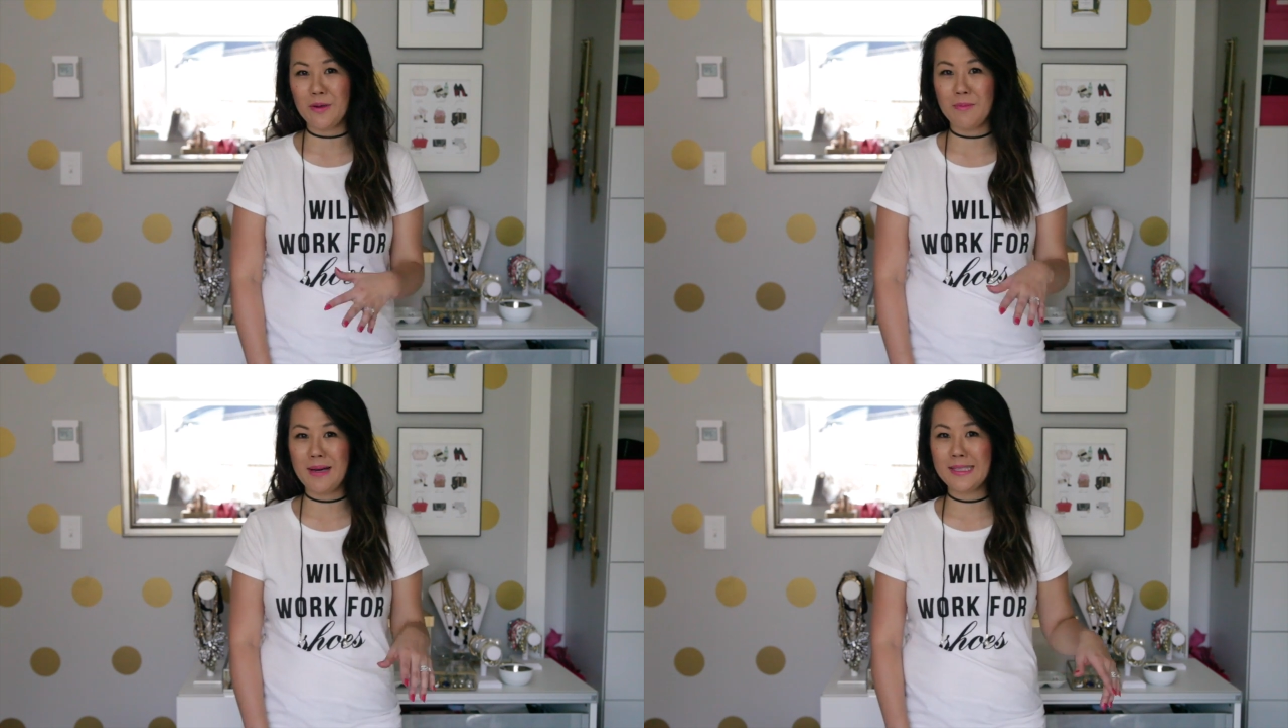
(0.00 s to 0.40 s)

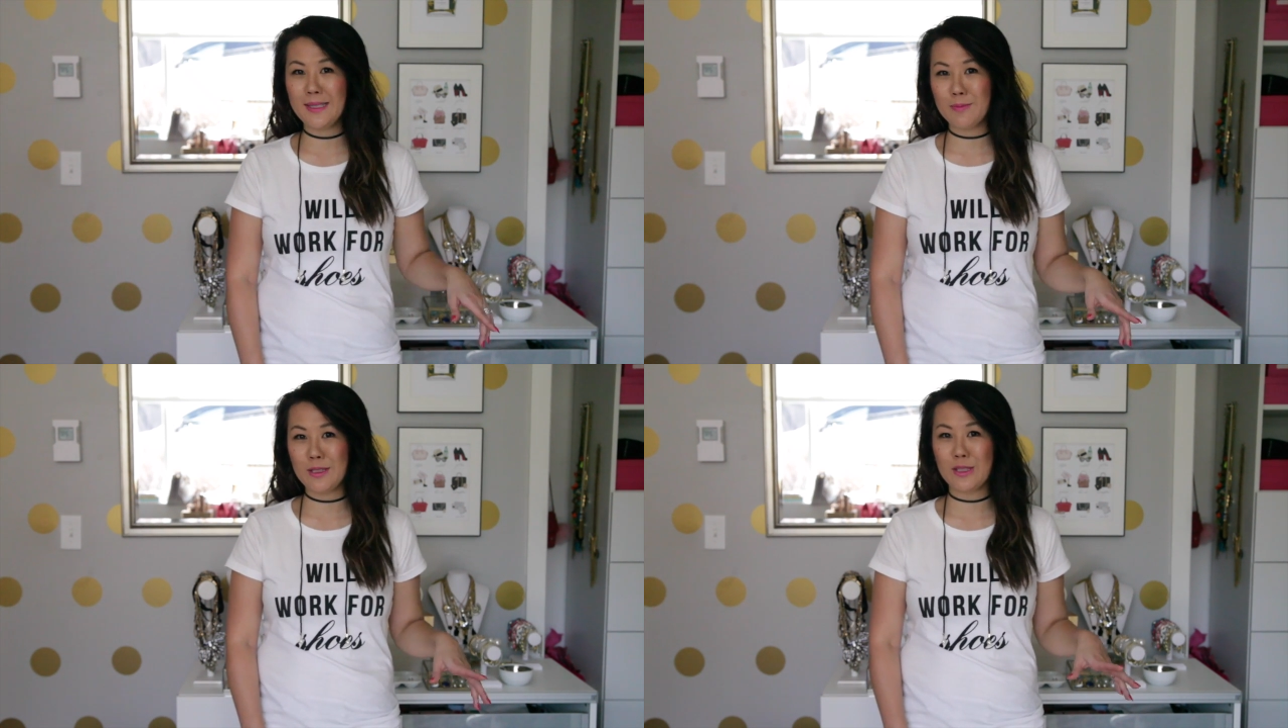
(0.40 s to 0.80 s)
my
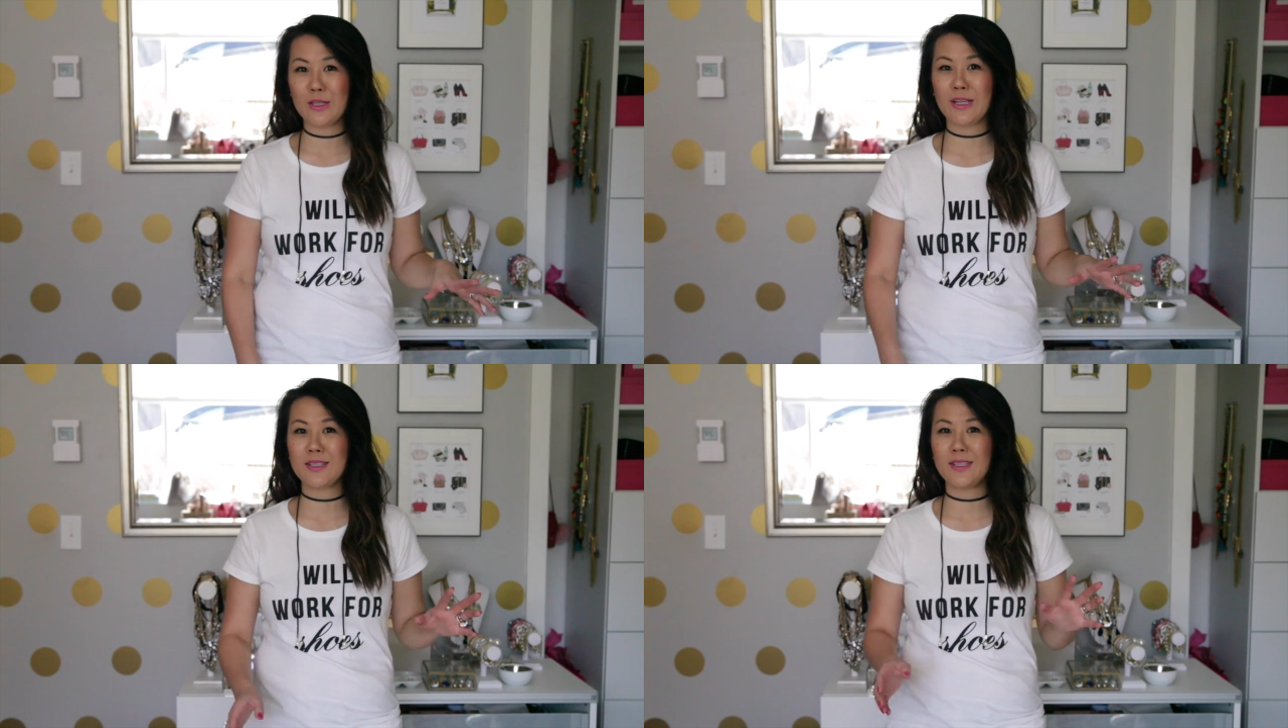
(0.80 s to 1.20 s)
tips and
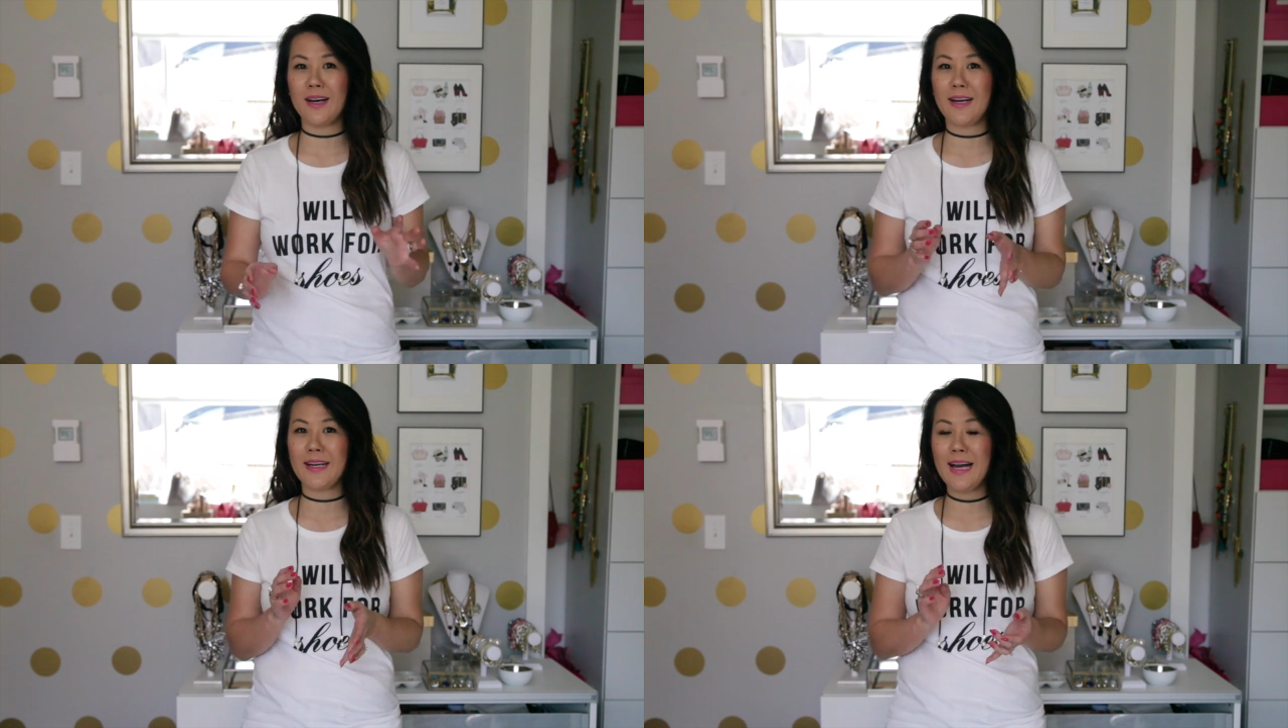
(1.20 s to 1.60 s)
tricks
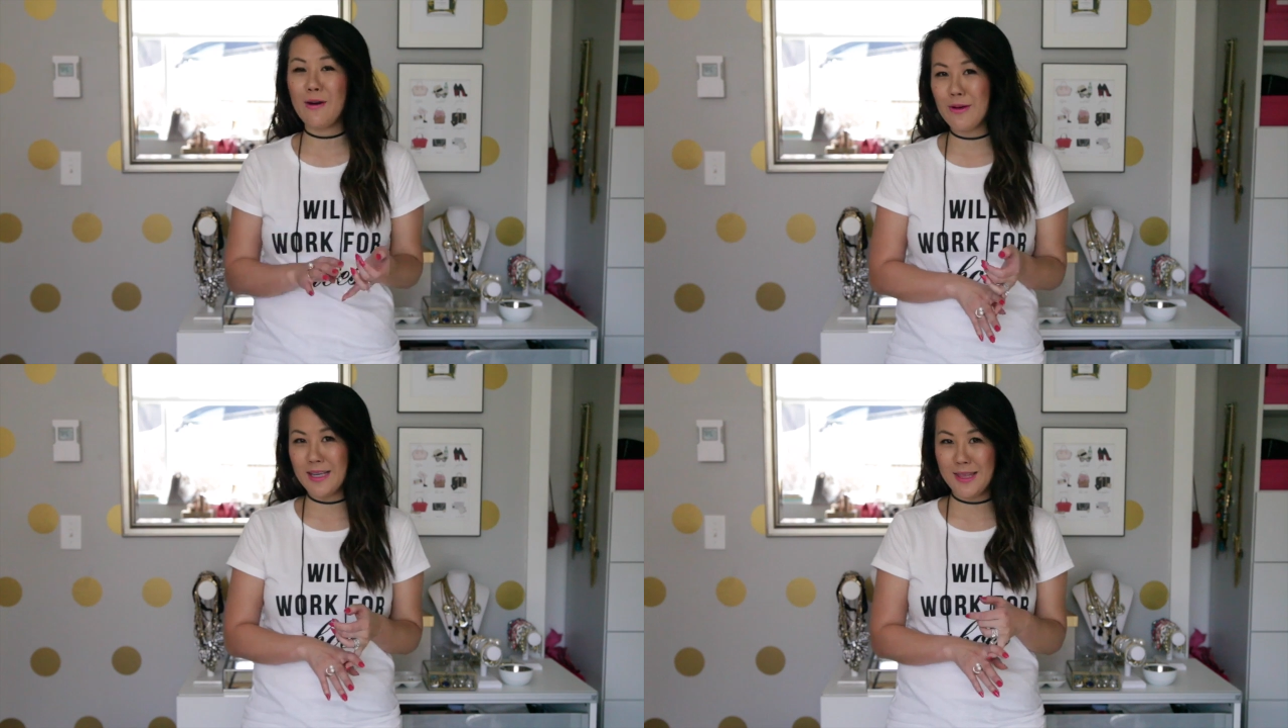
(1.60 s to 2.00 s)
on
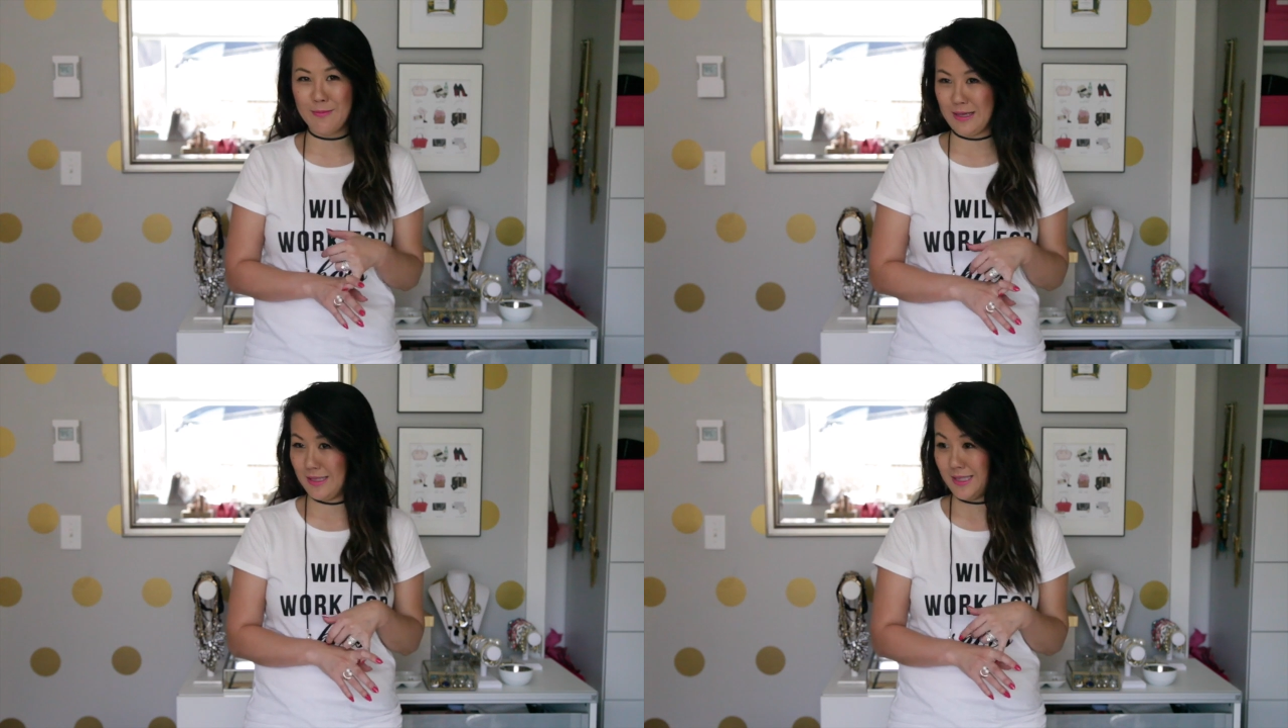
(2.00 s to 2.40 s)
how I get
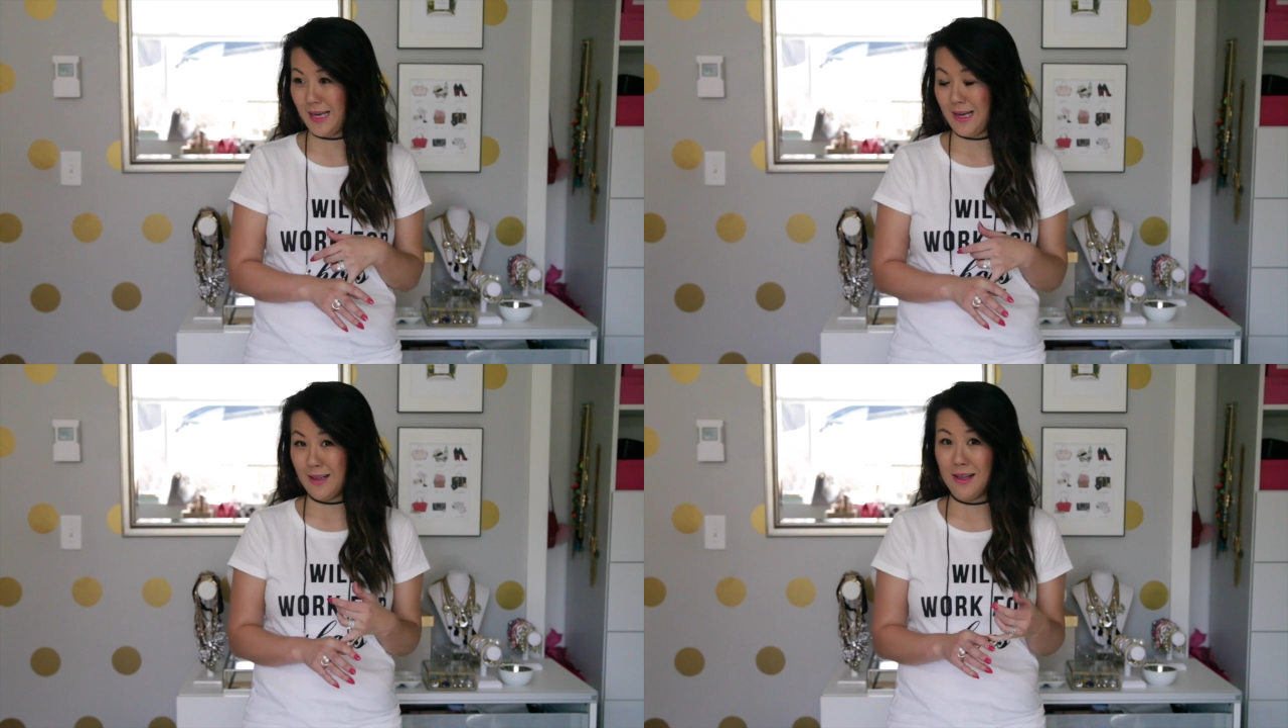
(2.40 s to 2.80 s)
them on
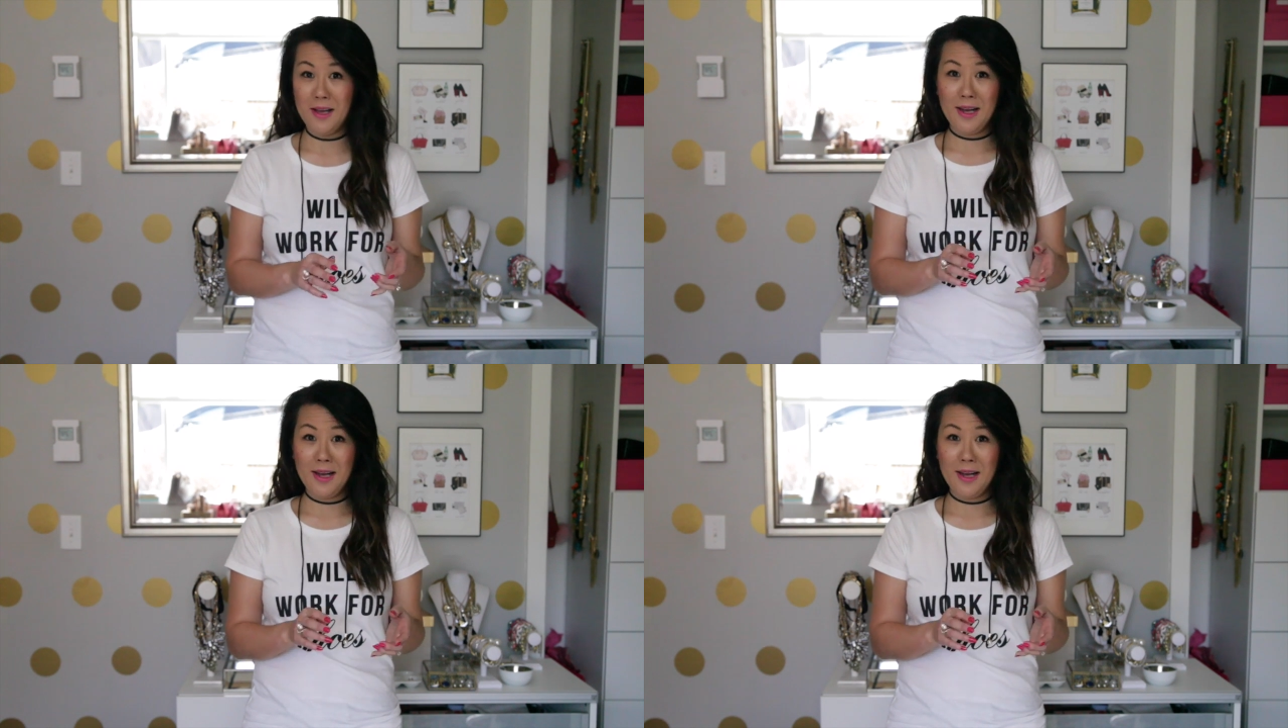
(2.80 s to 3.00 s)
sale,